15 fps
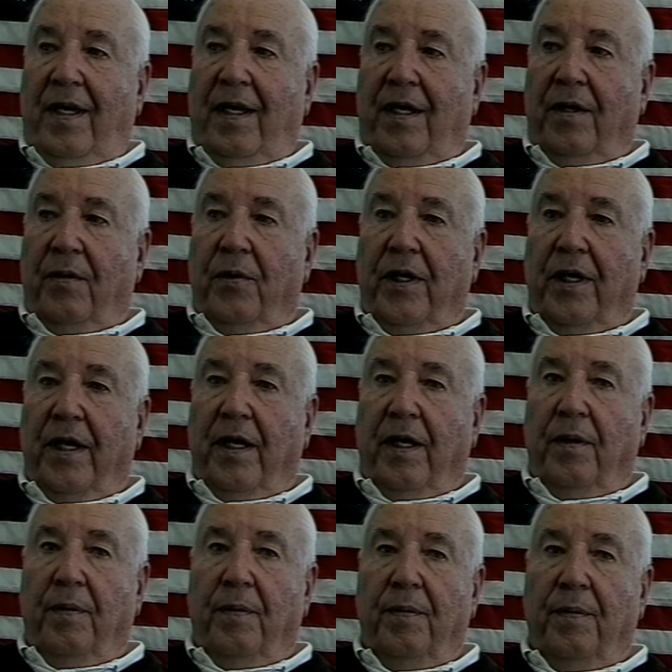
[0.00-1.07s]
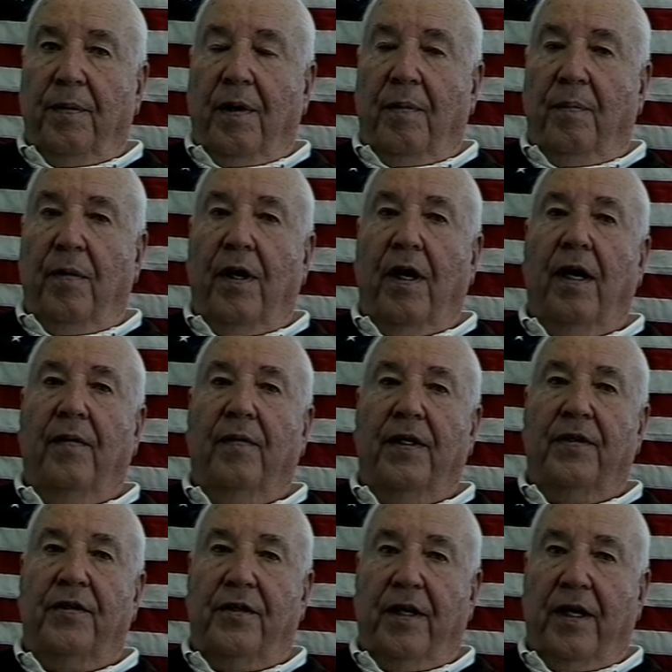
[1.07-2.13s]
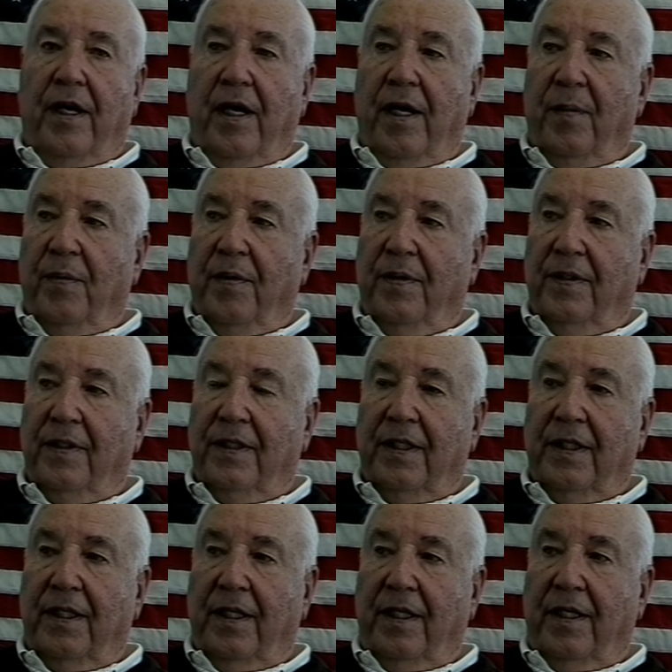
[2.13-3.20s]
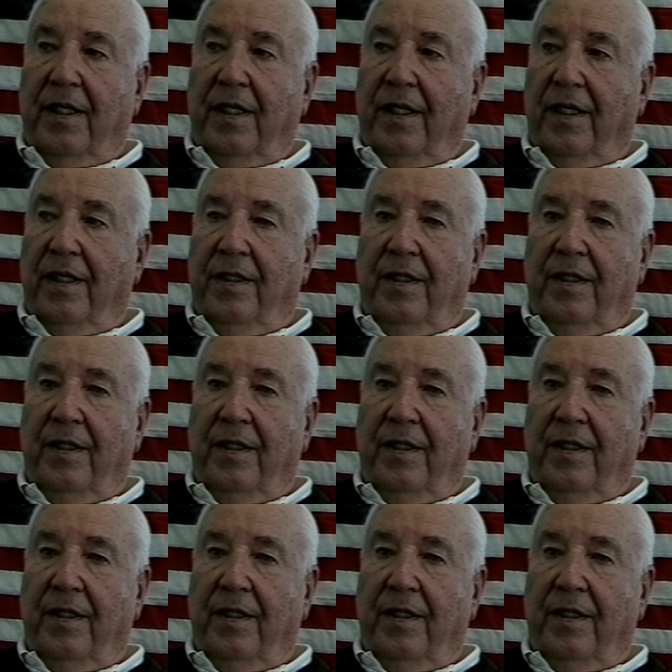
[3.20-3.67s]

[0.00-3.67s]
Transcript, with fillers: And we had a, a marvelous time. And I,